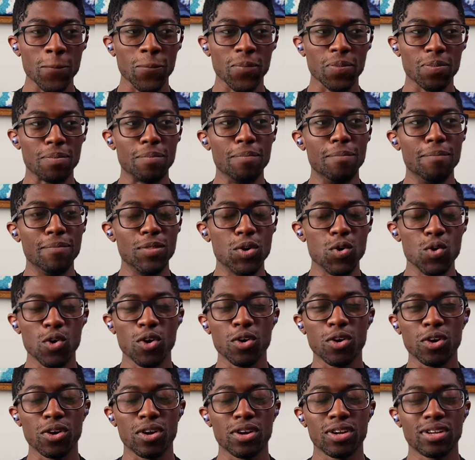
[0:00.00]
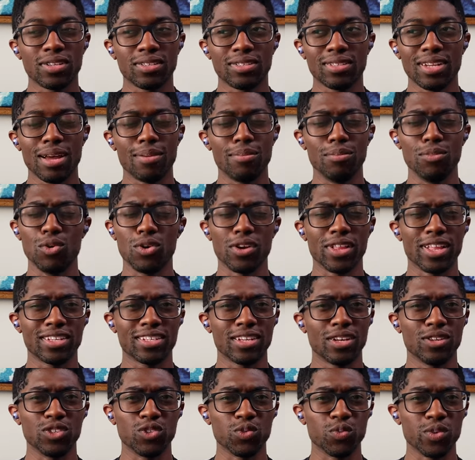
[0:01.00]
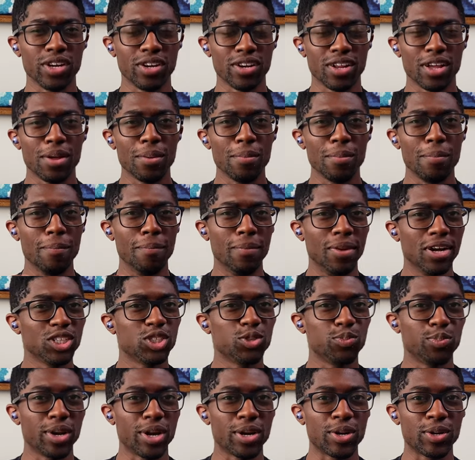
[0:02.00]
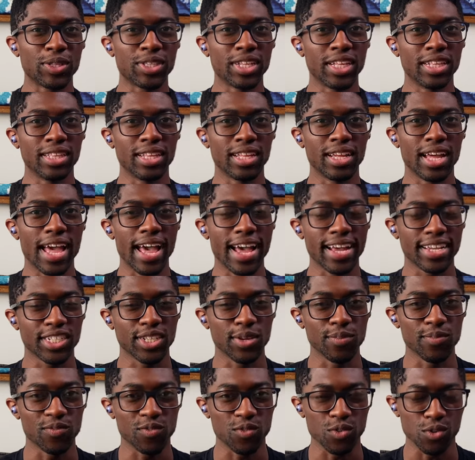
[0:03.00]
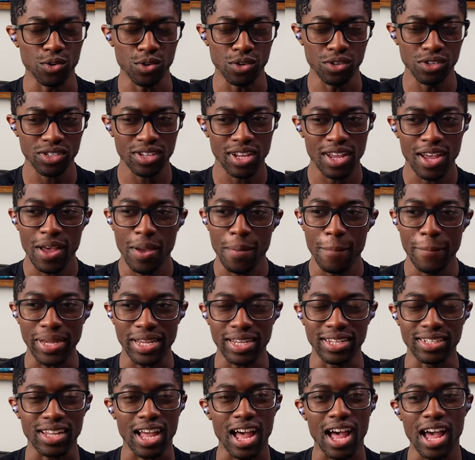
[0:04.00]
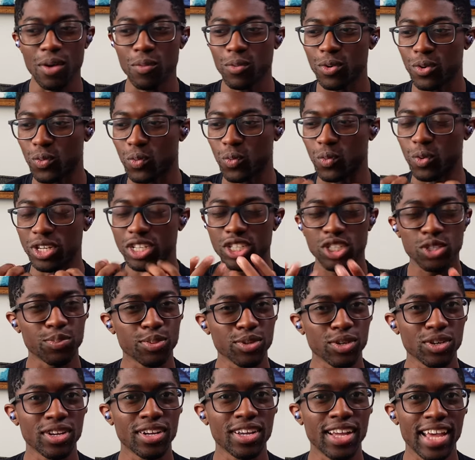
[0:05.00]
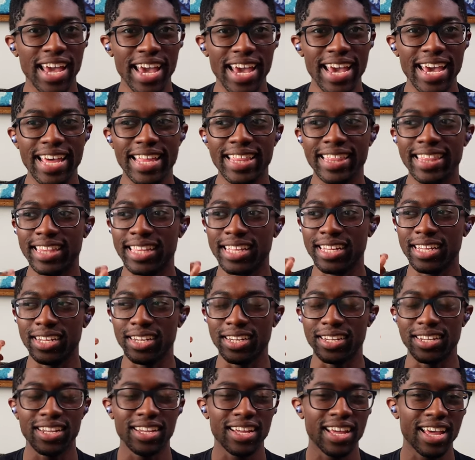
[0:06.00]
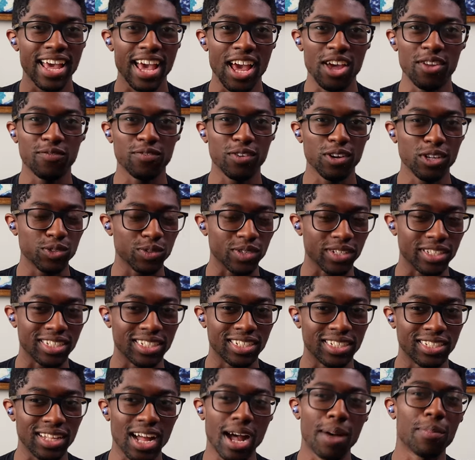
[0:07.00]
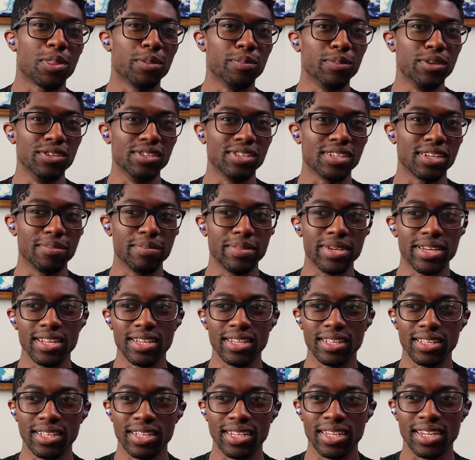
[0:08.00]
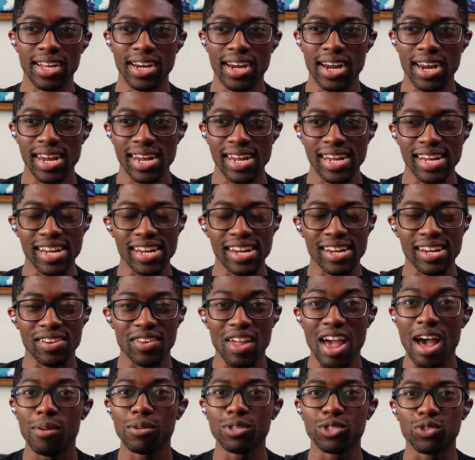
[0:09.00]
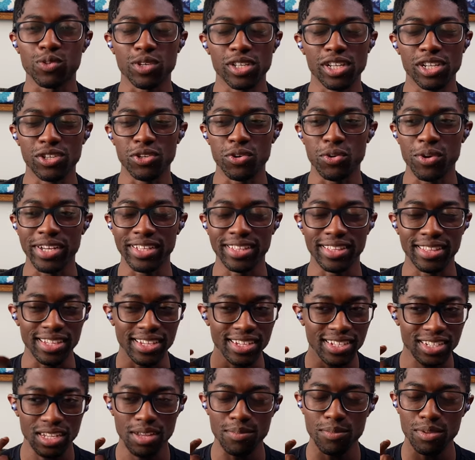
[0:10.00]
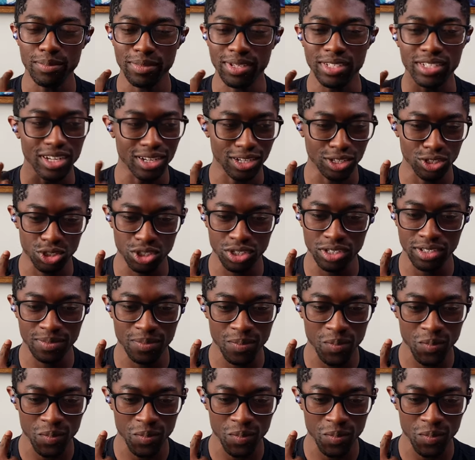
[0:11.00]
more, not more, that sounds weird. Much better than the XM4s because I would whisper and the headphones would stop the music immediately. That was really annoying. This implementation,